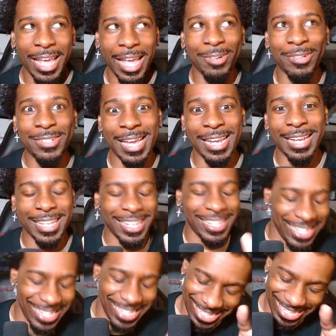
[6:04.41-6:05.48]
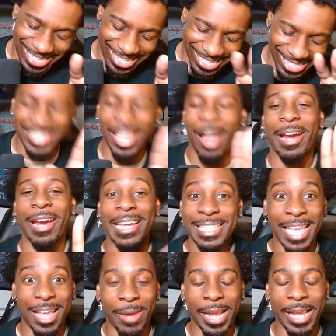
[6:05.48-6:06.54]
It was like sorry,
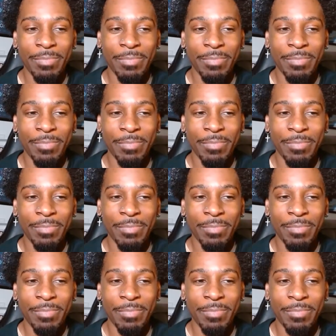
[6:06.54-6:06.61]
segue.